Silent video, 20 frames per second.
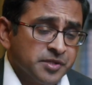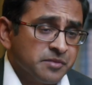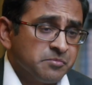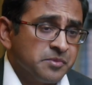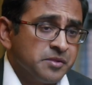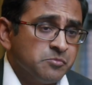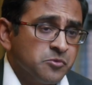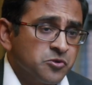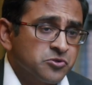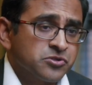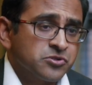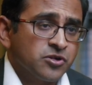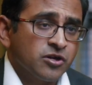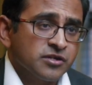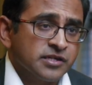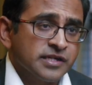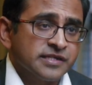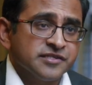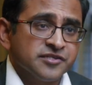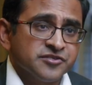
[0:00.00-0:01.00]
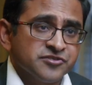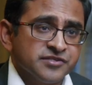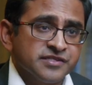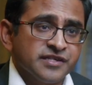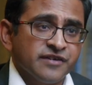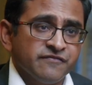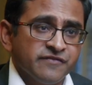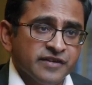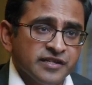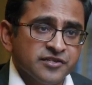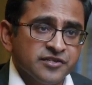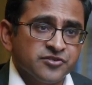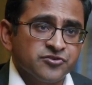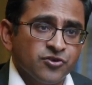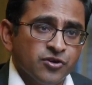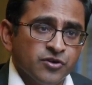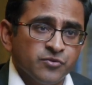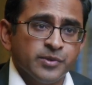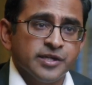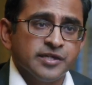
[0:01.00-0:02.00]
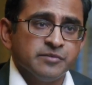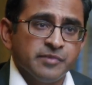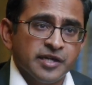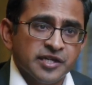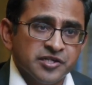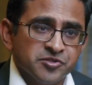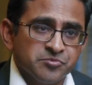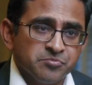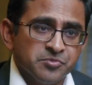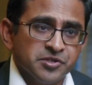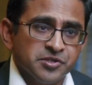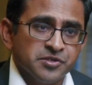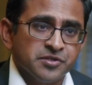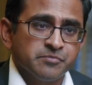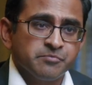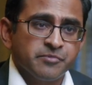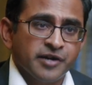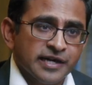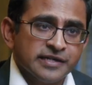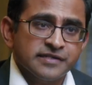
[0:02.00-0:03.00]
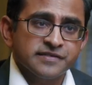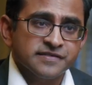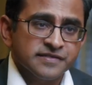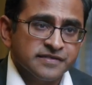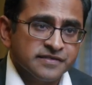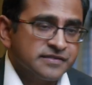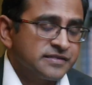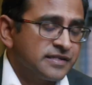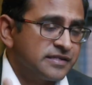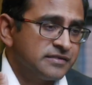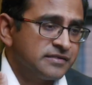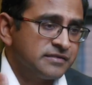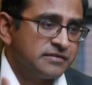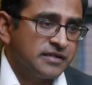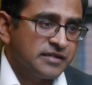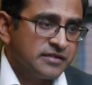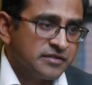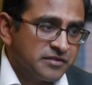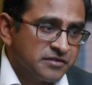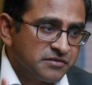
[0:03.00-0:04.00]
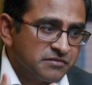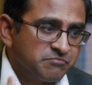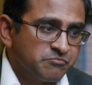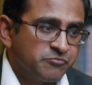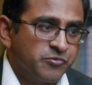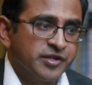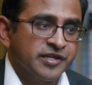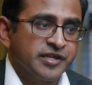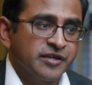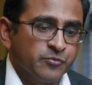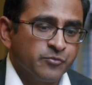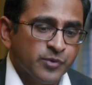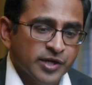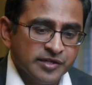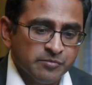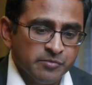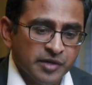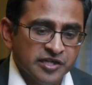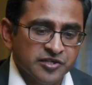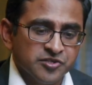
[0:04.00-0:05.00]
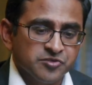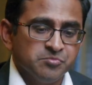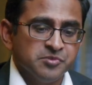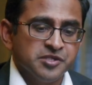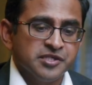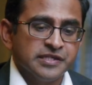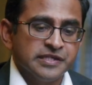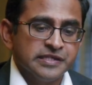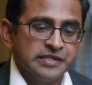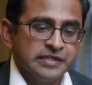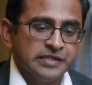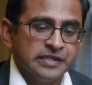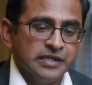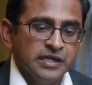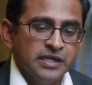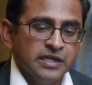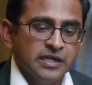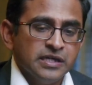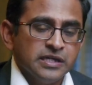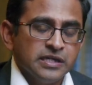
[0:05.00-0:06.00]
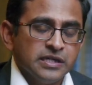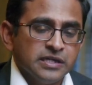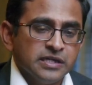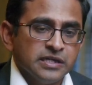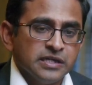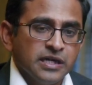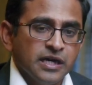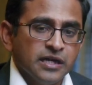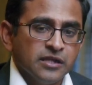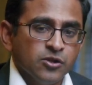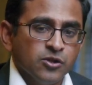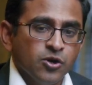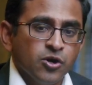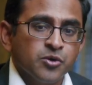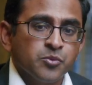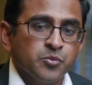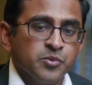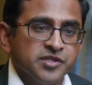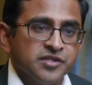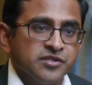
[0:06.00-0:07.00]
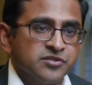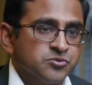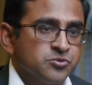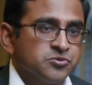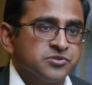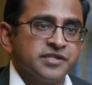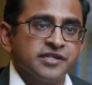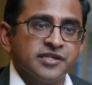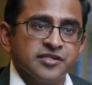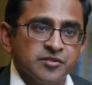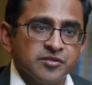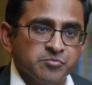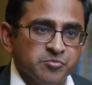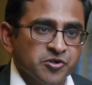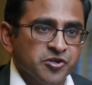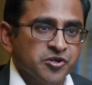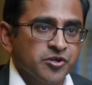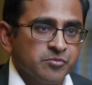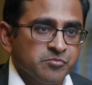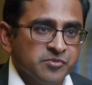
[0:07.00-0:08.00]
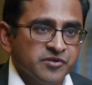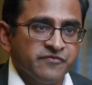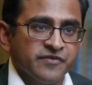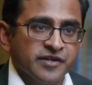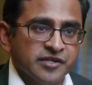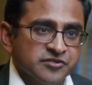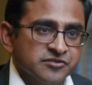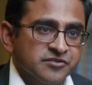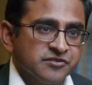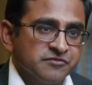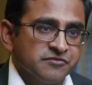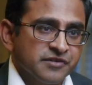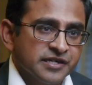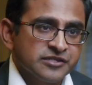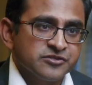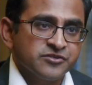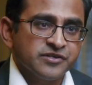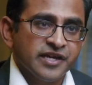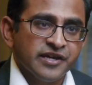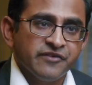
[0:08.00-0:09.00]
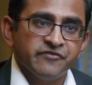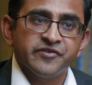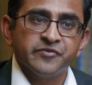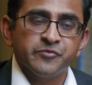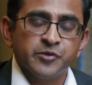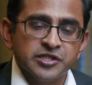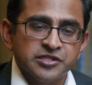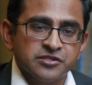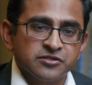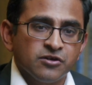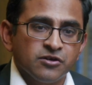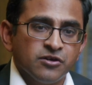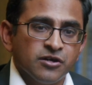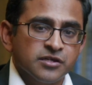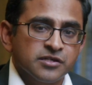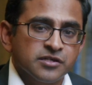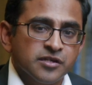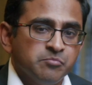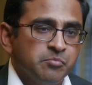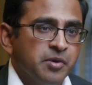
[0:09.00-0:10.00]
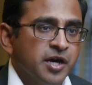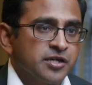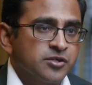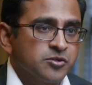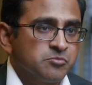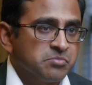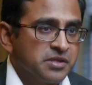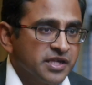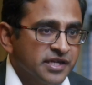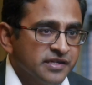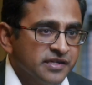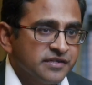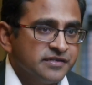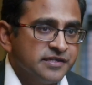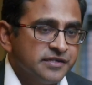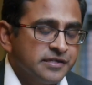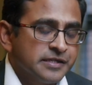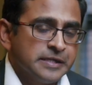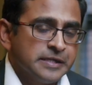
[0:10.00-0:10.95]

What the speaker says: I mean, most organizations have fairly strong vendor management practices, and bring vendor management in along with the sourcing and the procurement function, right? So everyone's got a part to play in it.